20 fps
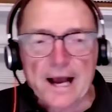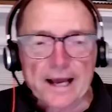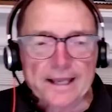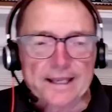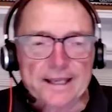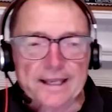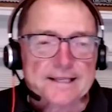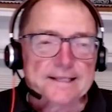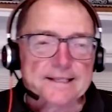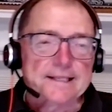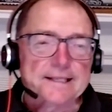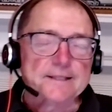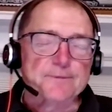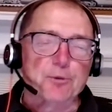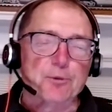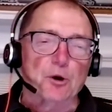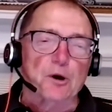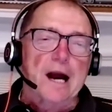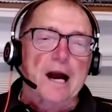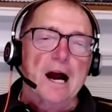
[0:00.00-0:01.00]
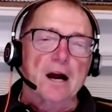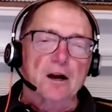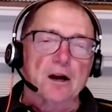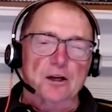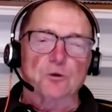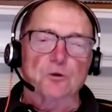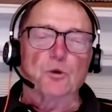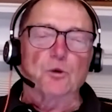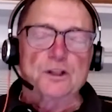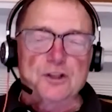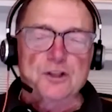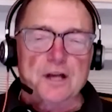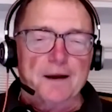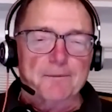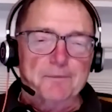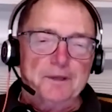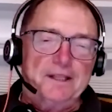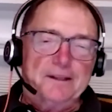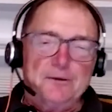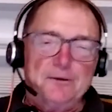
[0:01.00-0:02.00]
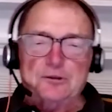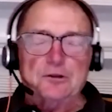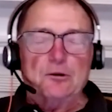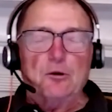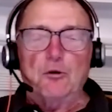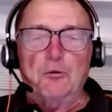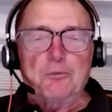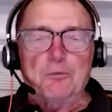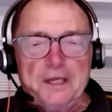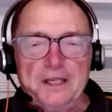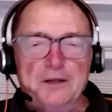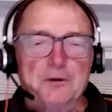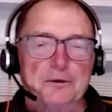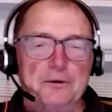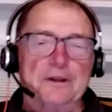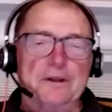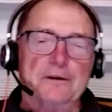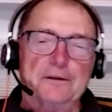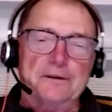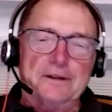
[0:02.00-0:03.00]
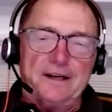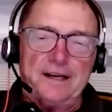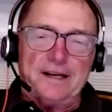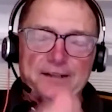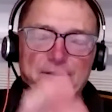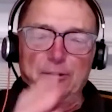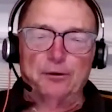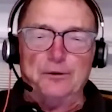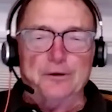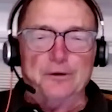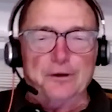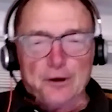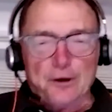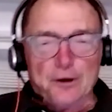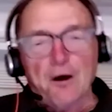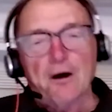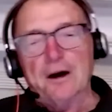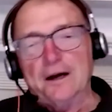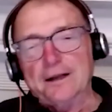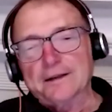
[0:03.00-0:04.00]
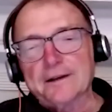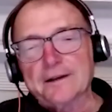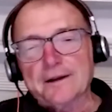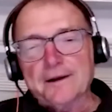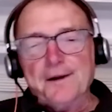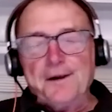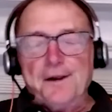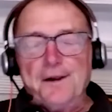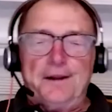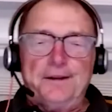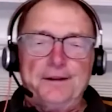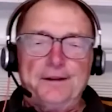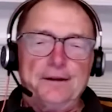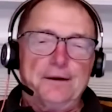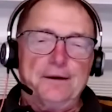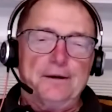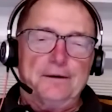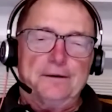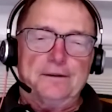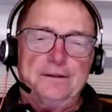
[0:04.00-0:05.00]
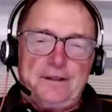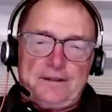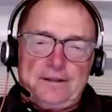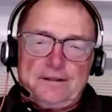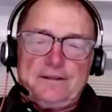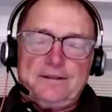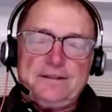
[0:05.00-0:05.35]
guess it's per hour, in which, there's a little meter there that I turn it on, and